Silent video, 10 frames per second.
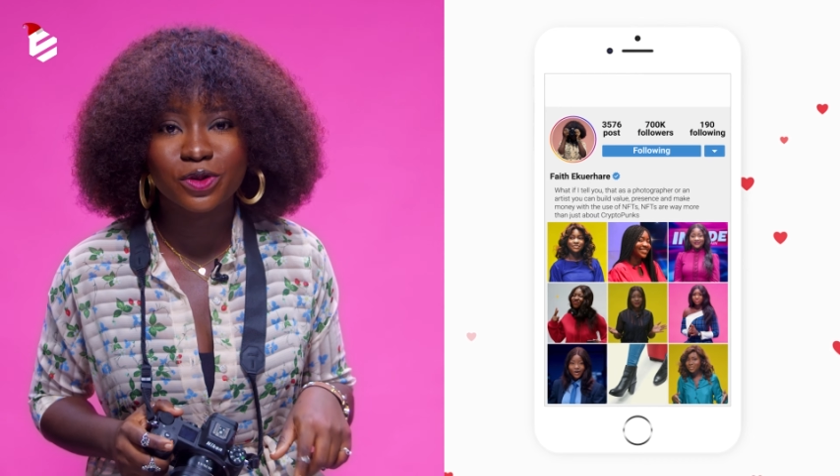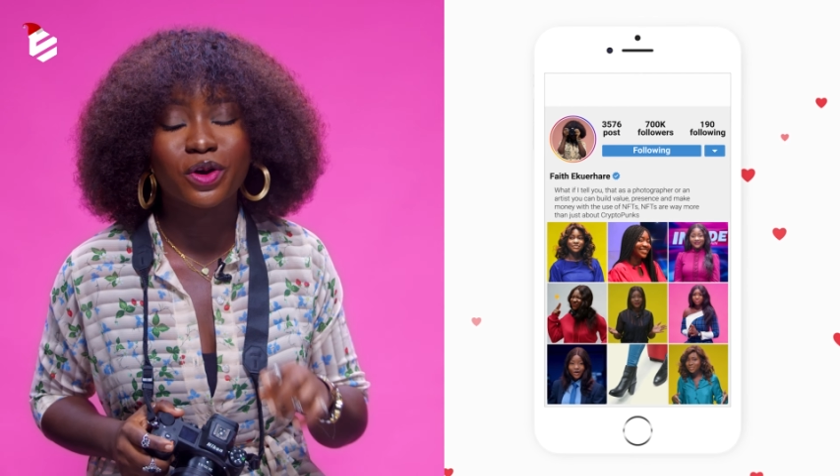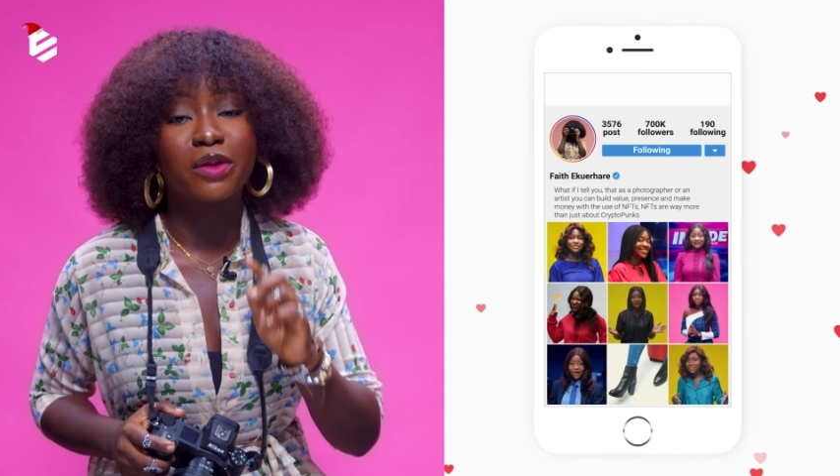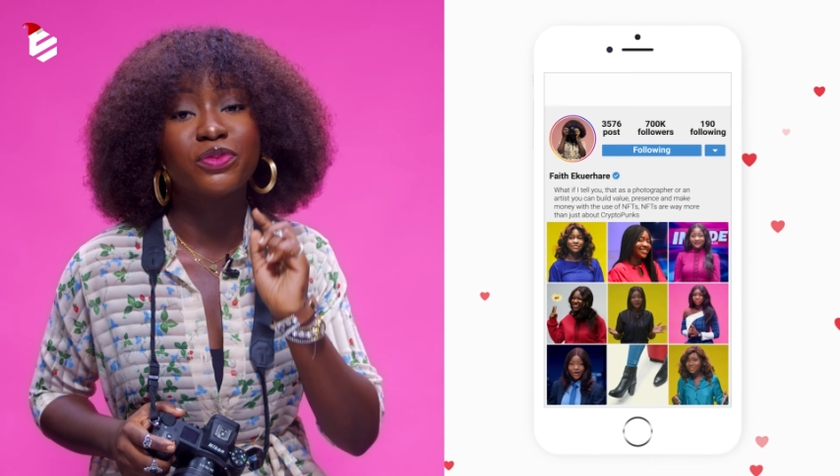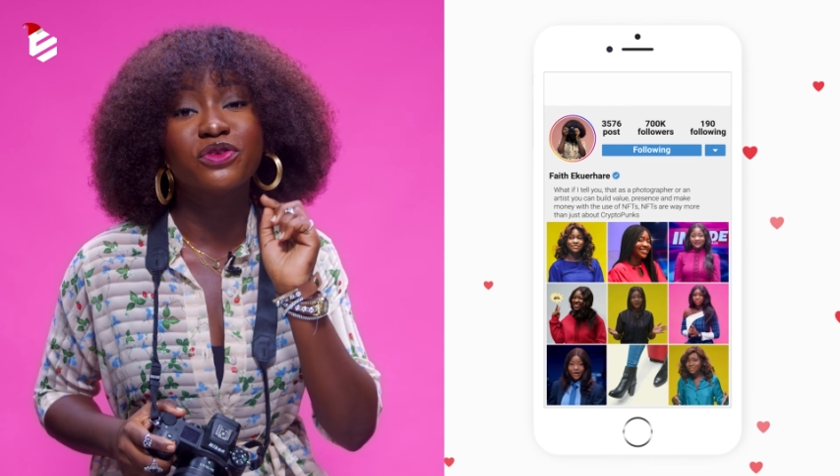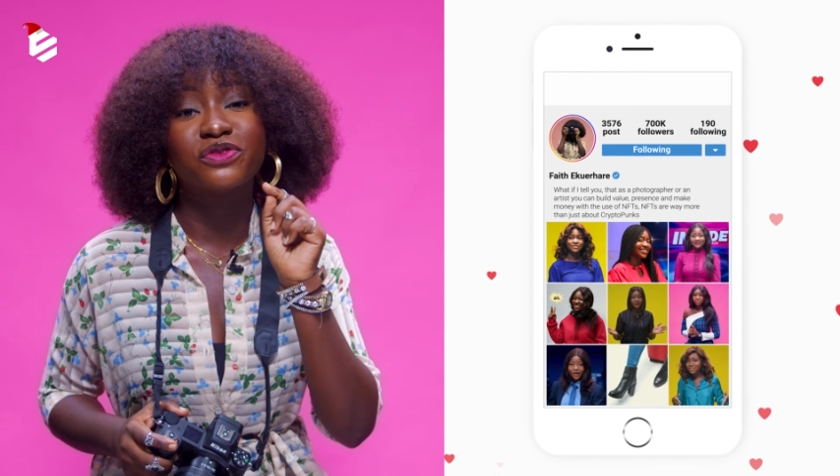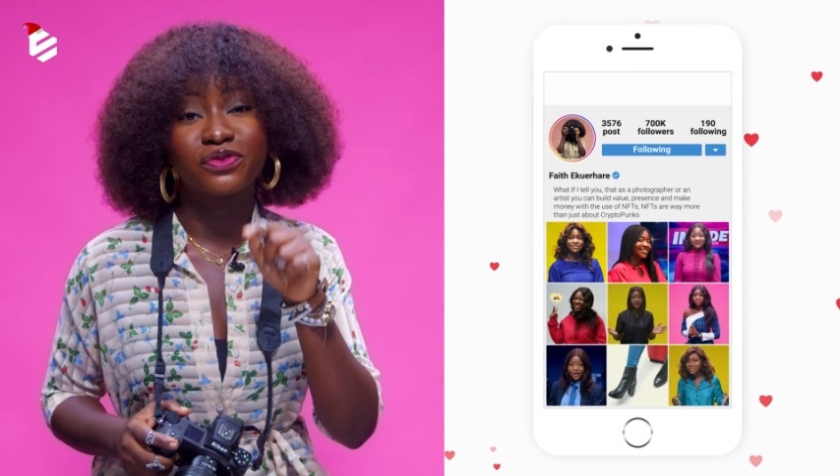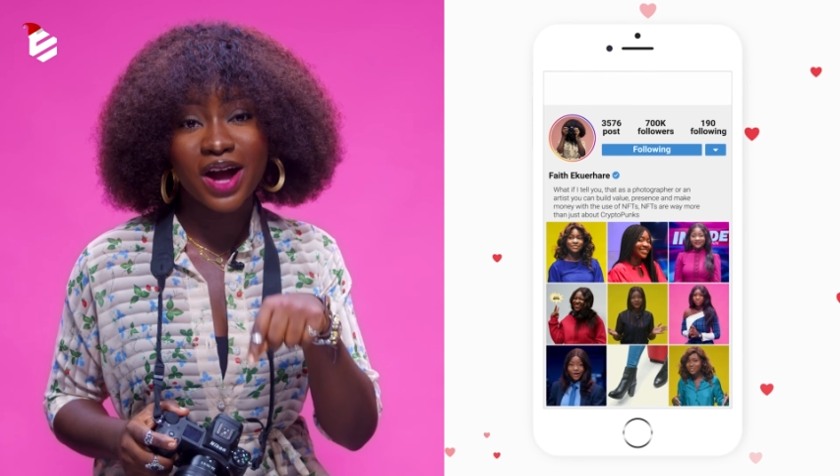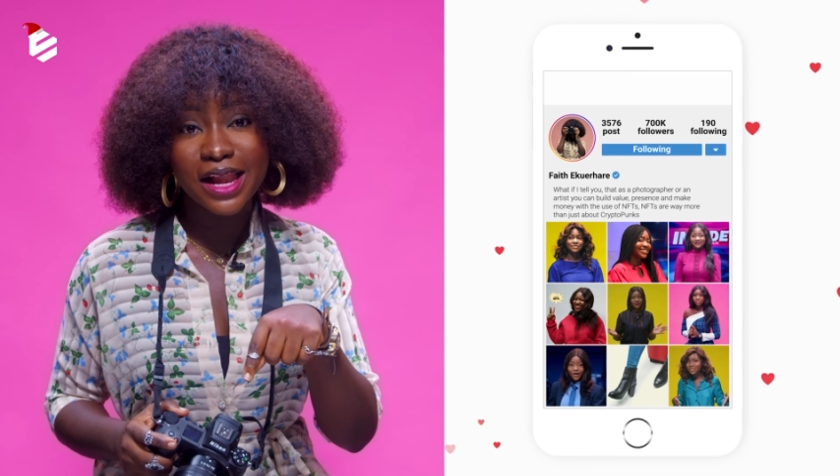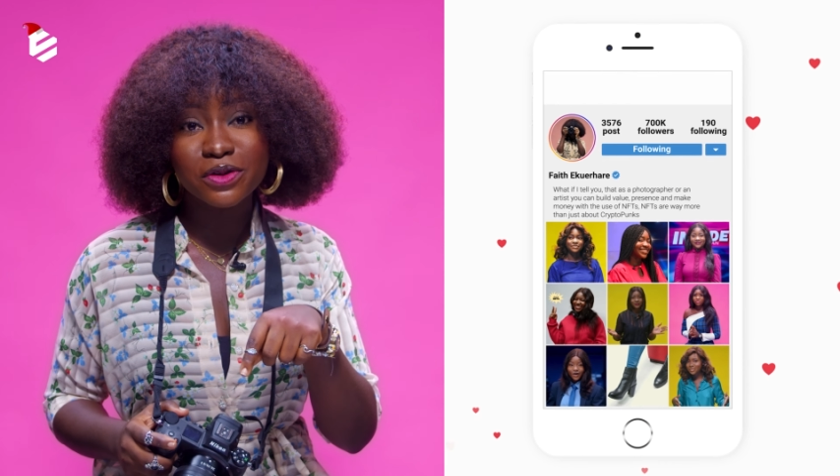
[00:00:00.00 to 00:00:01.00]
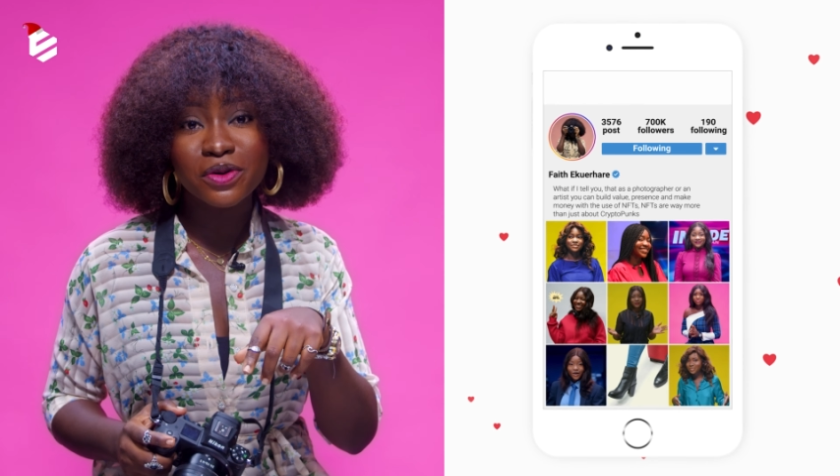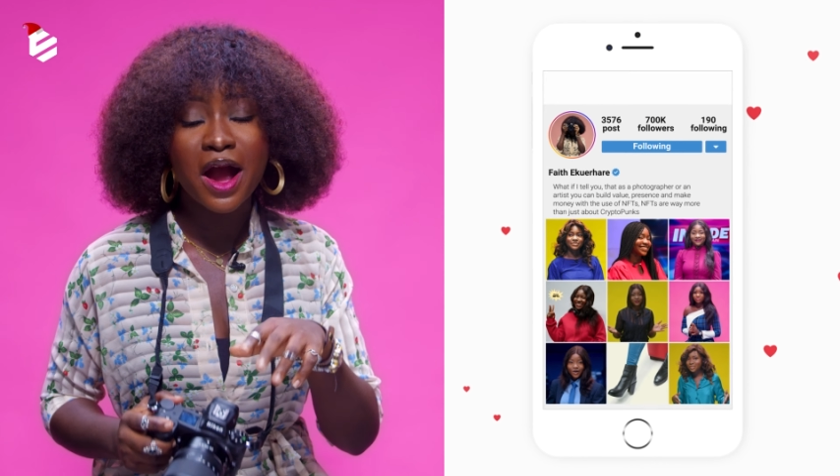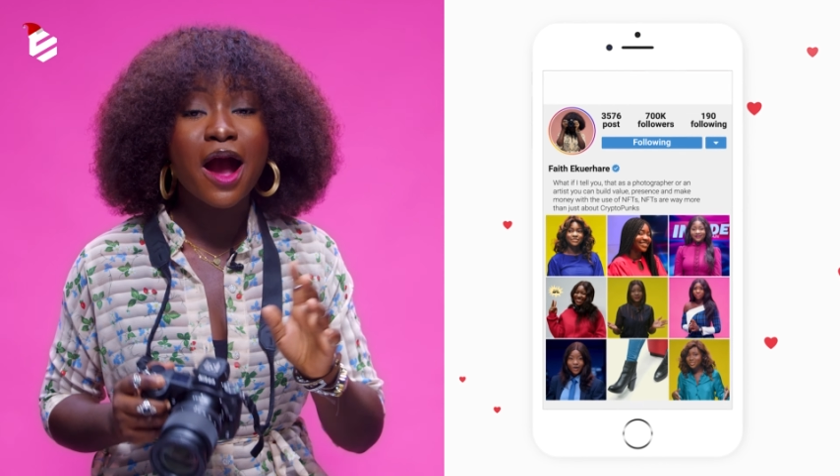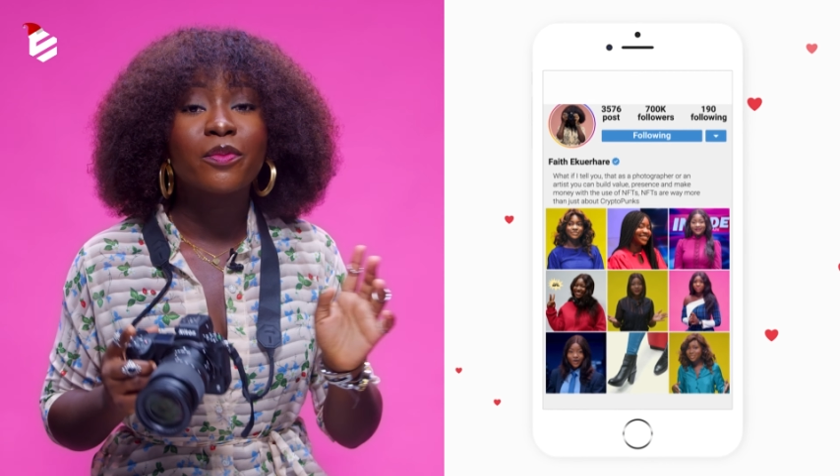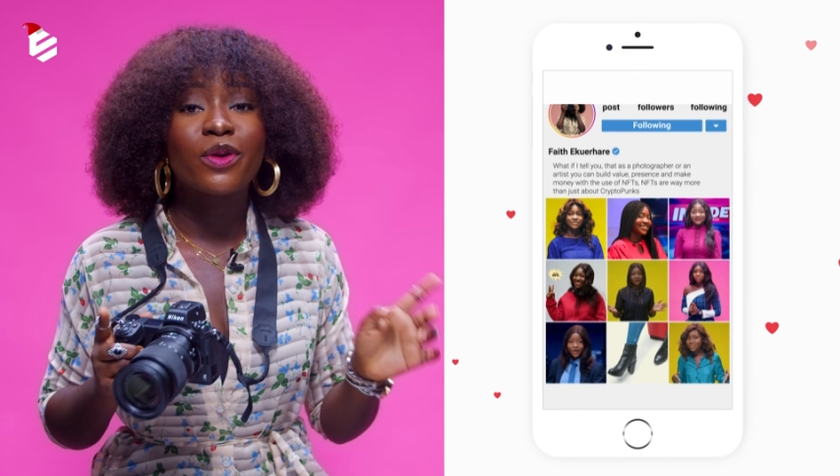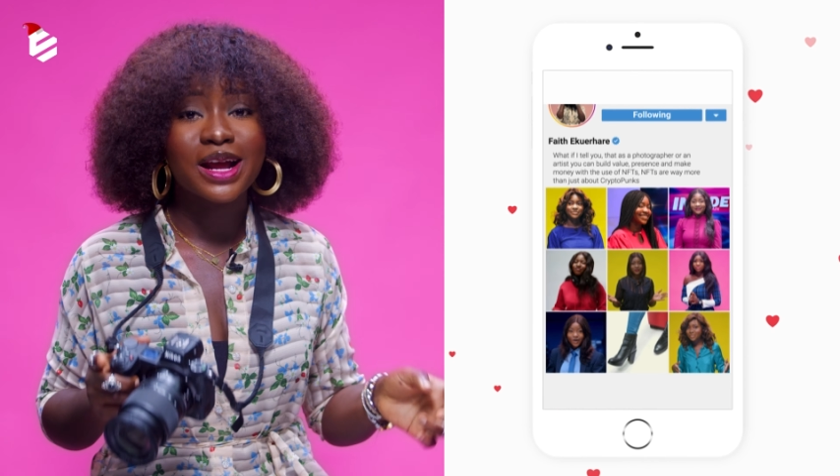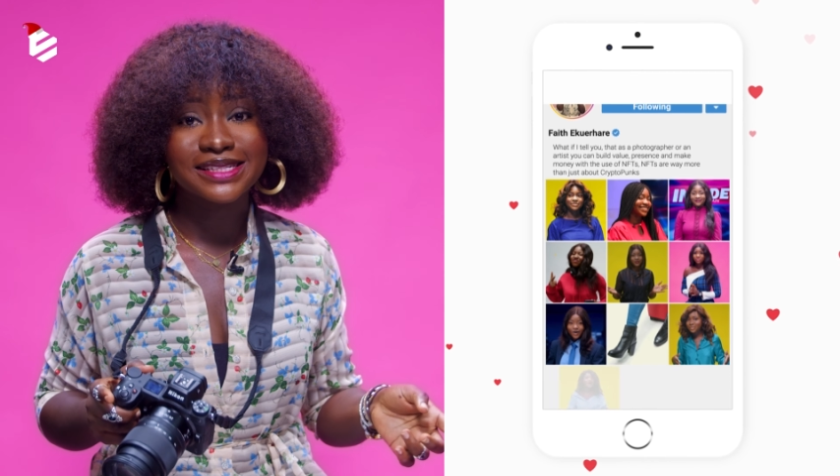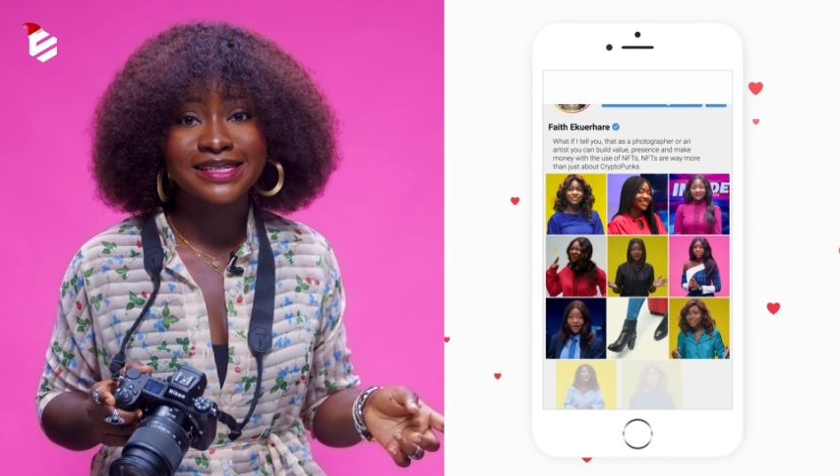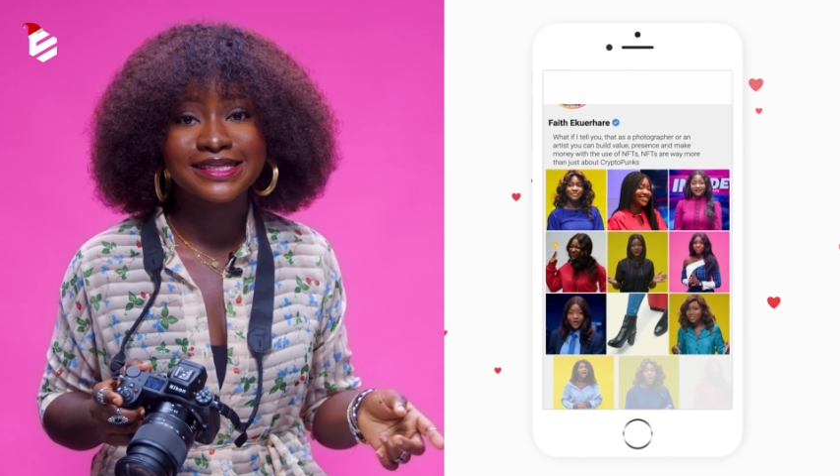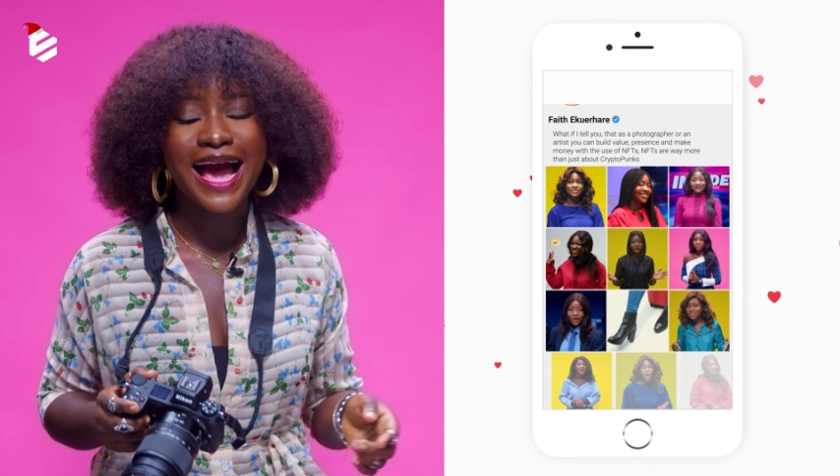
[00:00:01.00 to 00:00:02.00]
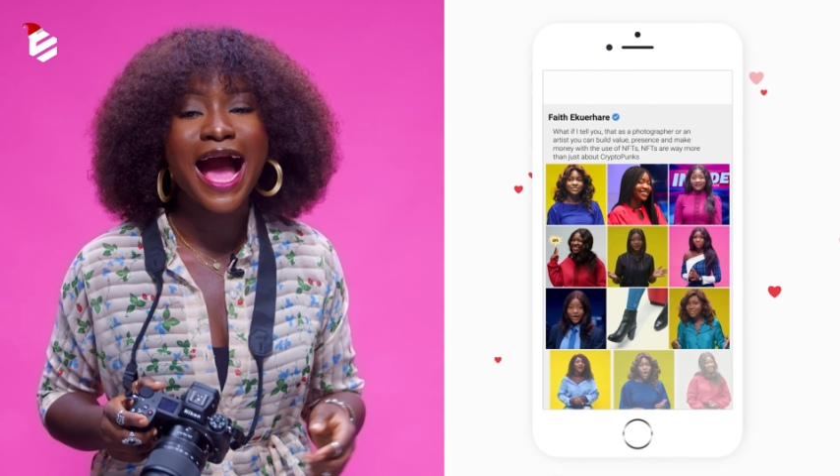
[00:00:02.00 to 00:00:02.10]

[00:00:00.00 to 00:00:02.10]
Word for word: you can build value, presence,